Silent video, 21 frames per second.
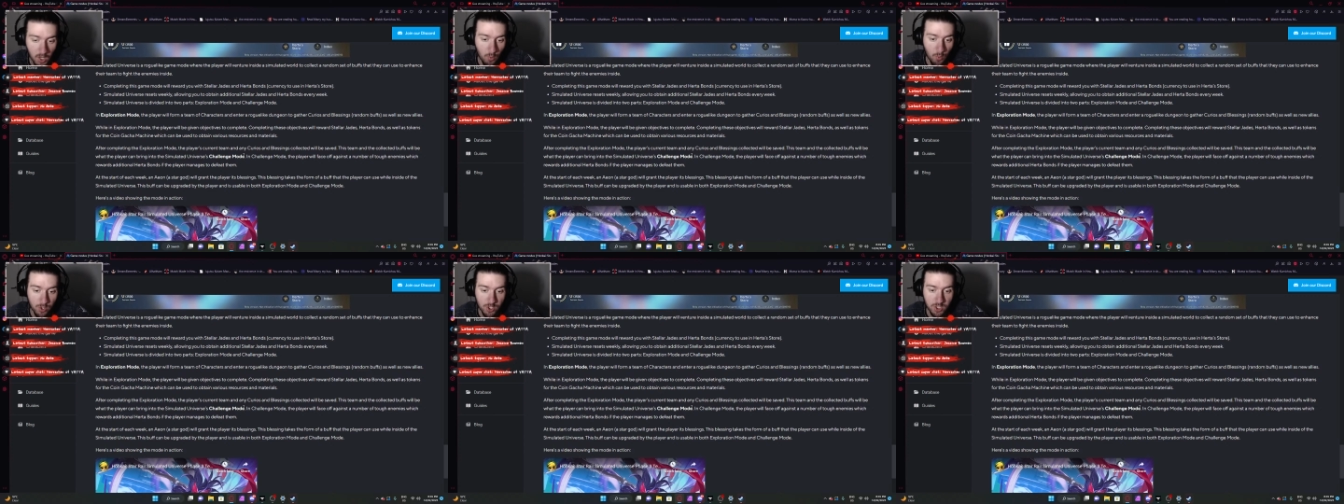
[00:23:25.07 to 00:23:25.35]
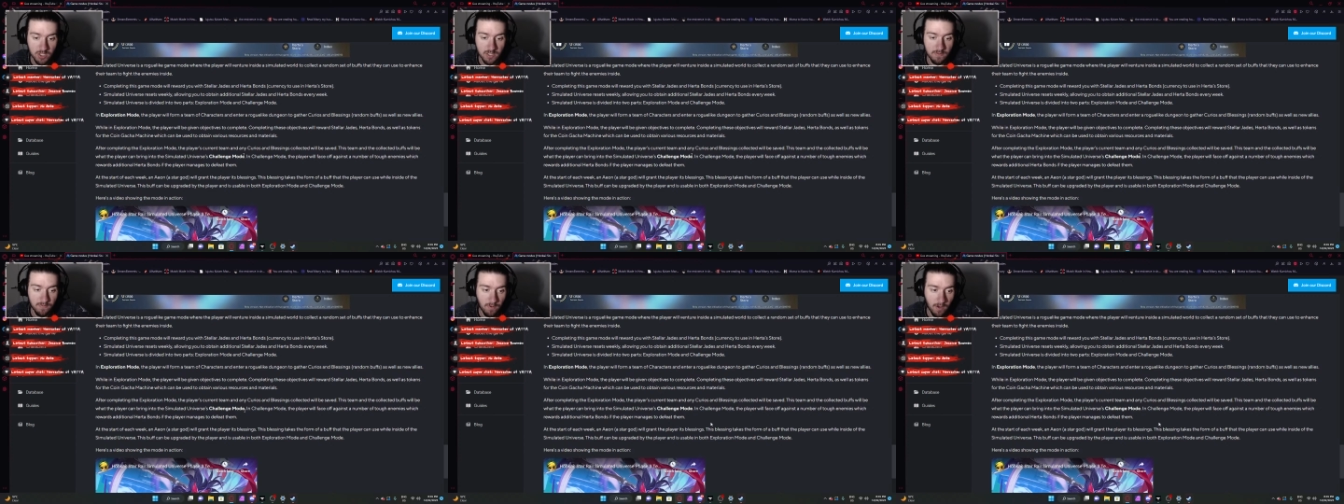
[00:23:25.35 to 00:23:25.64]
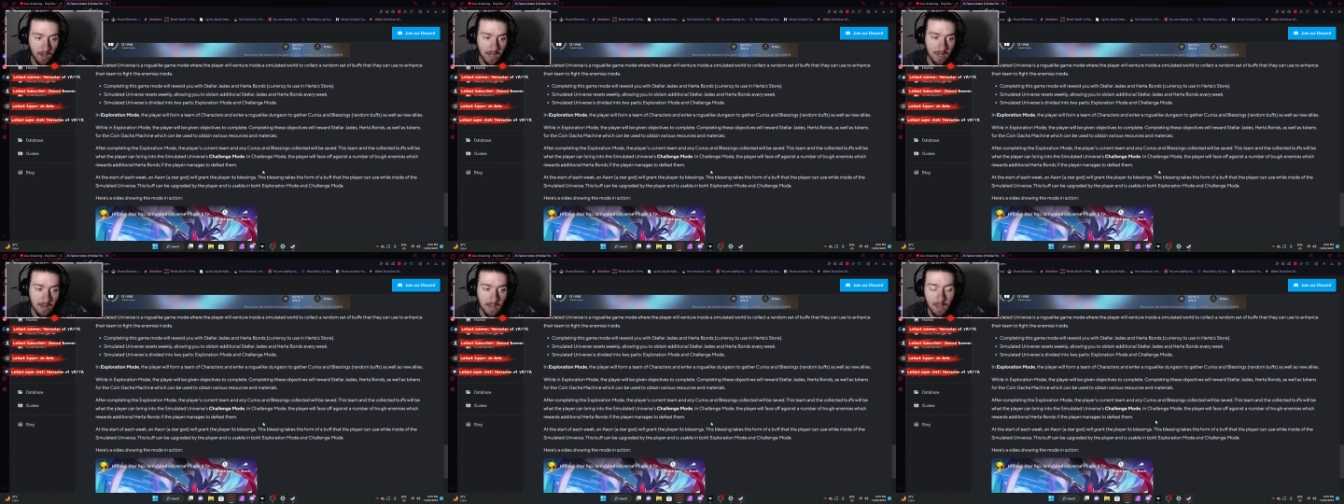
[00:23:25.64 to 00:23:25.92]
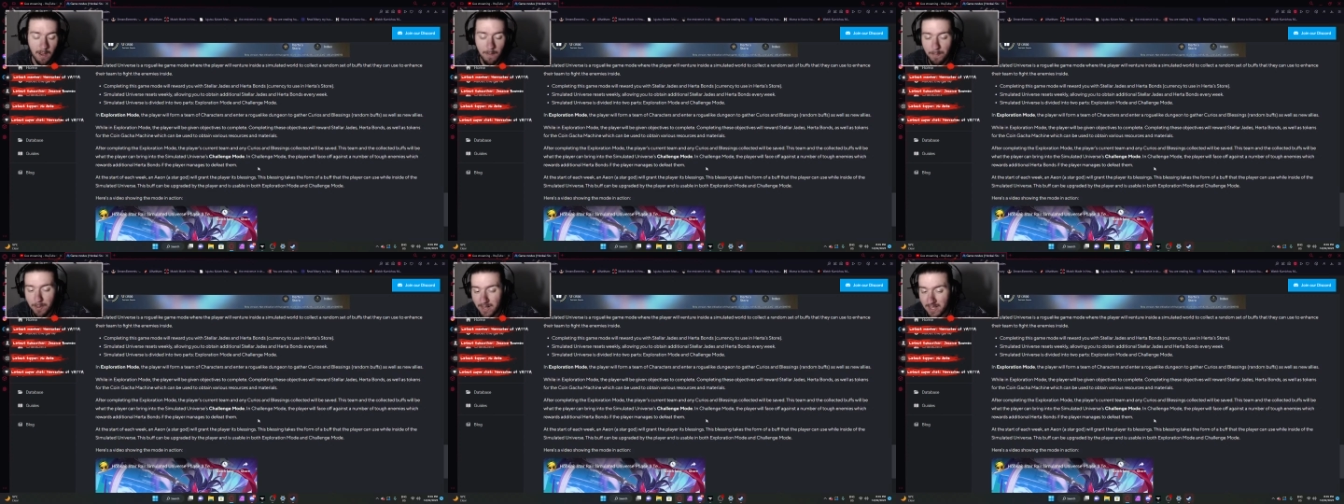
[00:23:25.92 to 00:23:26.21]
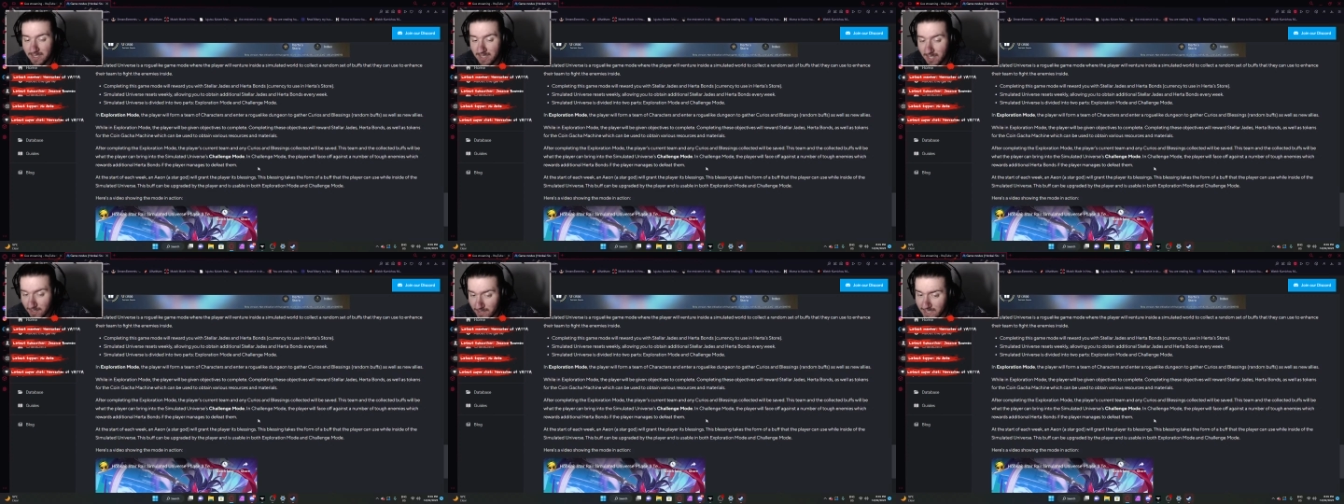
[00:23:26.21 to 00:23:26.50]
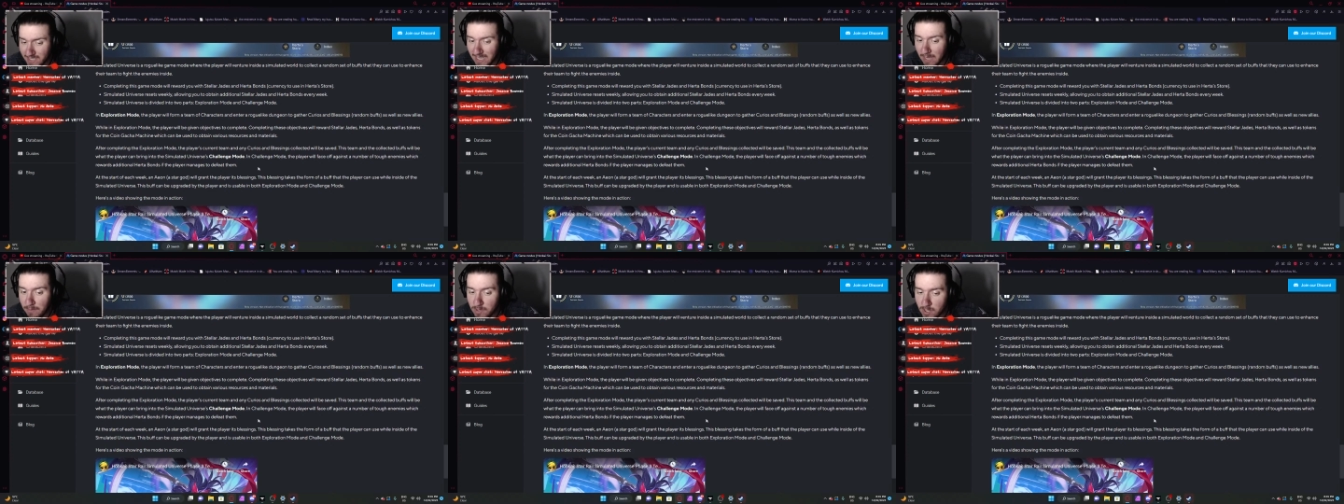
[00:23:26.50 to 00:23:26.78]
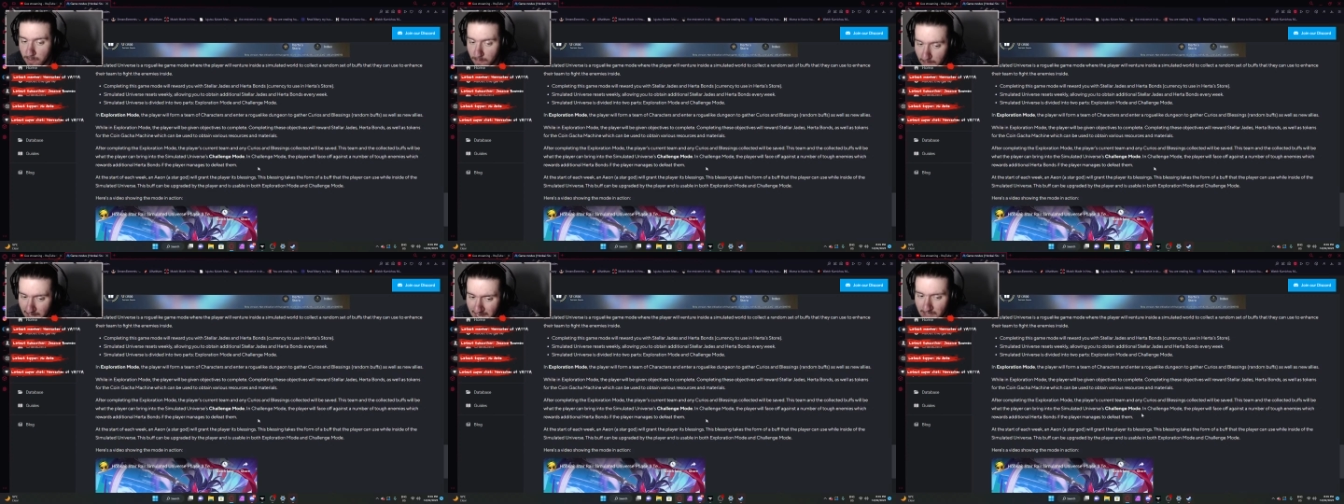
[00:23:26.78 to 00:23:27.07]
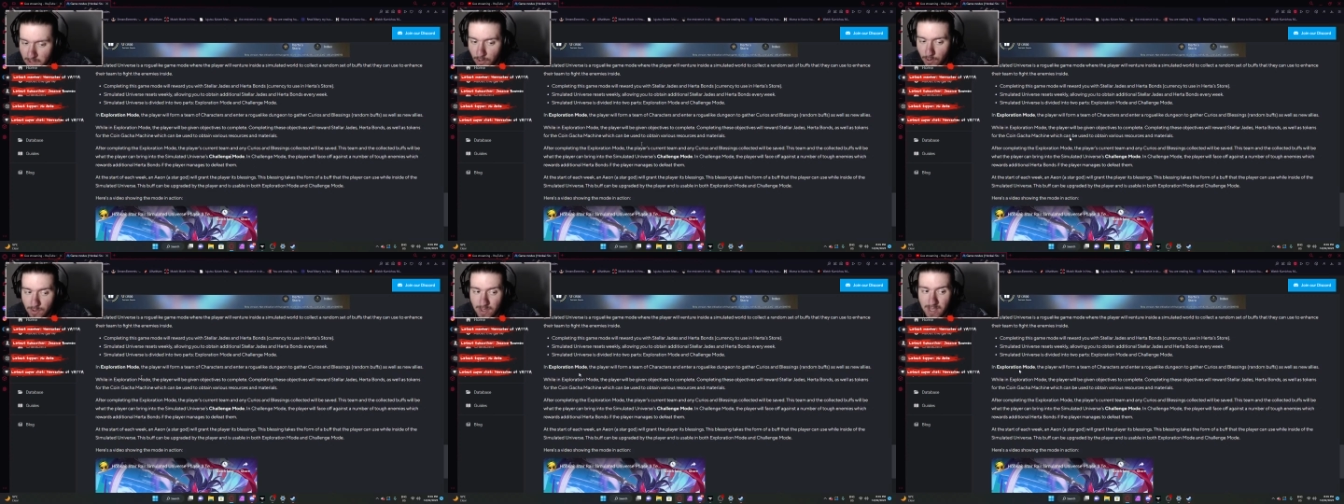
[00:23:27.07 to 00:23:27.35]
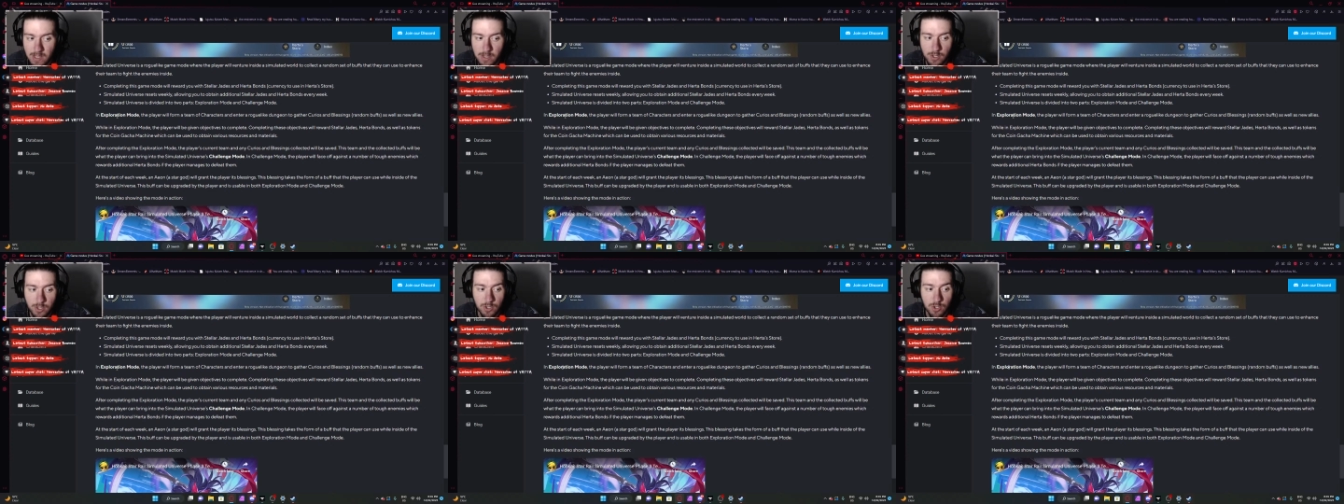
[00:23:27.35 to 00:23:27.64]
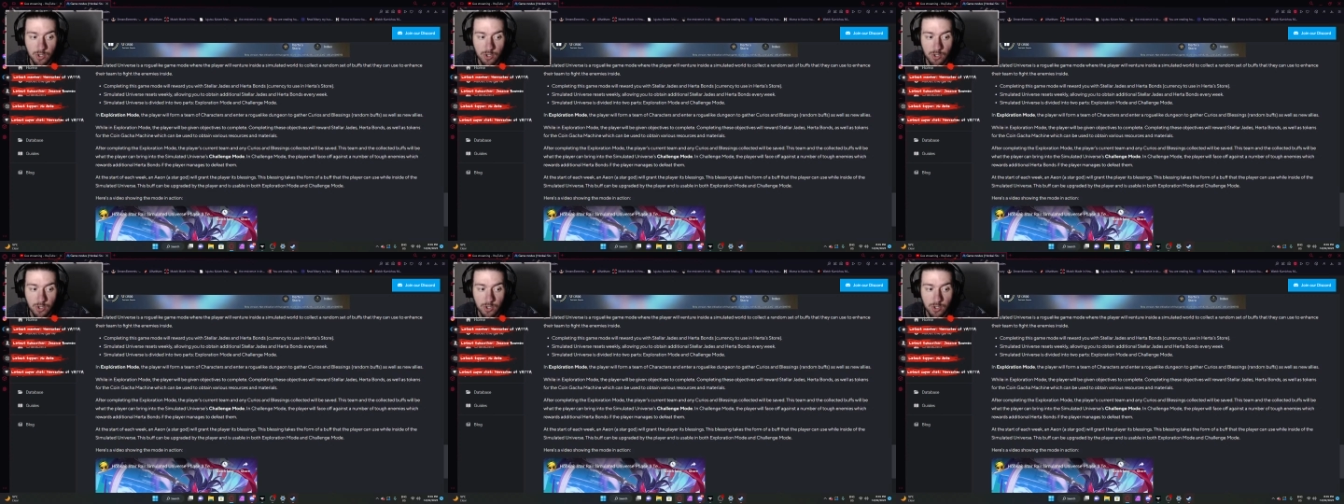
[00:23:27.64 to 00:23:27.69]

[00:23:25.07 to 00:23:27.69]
which is fine. But it does seem to me though that